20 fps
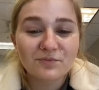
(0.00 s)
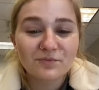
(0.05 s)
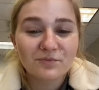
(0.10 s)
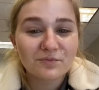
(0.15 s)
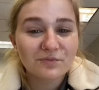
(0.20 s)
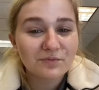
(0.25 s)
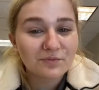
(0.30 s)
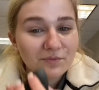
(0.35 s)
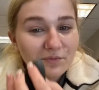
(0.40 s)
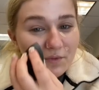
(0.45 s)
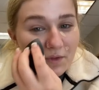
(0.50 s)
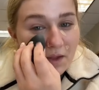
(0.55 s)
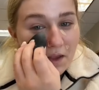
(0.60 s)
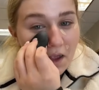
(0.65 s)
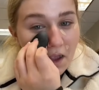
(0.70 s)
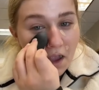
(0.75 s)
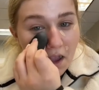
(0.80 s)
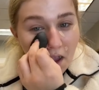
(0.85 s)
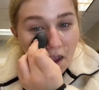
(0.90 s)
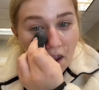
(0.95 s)

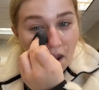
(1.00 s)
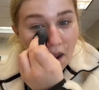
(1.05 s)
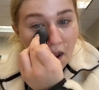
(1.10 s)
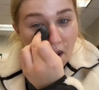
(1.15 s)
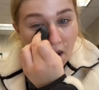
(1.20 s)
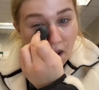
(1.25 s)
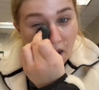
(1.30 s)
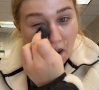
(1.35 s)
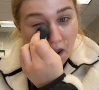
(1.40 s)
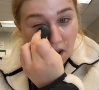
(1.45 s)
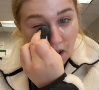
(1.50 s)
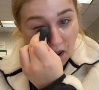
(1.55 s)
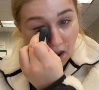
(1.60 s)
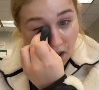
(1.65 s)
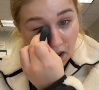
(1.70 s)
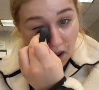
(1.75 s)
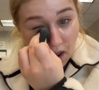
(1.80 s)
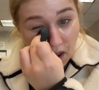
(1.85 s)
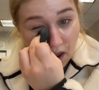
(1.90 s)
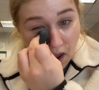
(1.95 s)

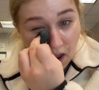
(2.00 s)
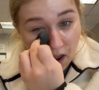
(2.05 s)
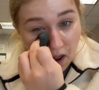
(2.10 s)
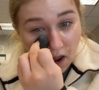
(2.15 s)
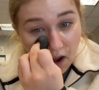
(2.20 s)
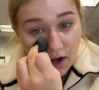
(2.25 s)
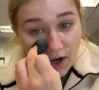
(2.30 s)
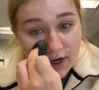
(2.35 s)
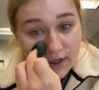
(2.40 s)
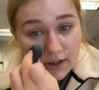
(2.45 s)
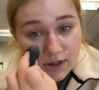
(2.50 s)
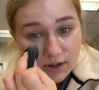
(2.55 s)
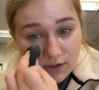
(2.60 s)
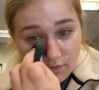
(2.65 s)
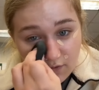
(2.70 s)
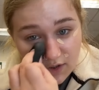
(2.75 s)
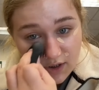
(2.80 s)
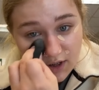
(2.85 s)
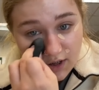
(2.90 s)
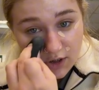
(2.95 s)
He didn't
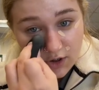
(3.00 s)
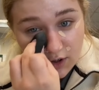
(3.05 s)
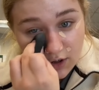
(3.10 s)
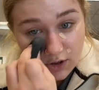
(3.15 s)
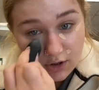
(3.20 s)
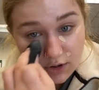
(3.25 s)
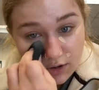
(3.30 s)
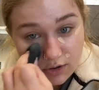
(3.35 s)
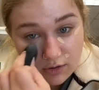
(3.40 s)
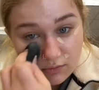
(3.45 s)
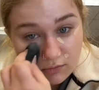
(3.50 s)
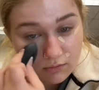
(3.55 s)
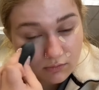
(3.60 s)
even teach us.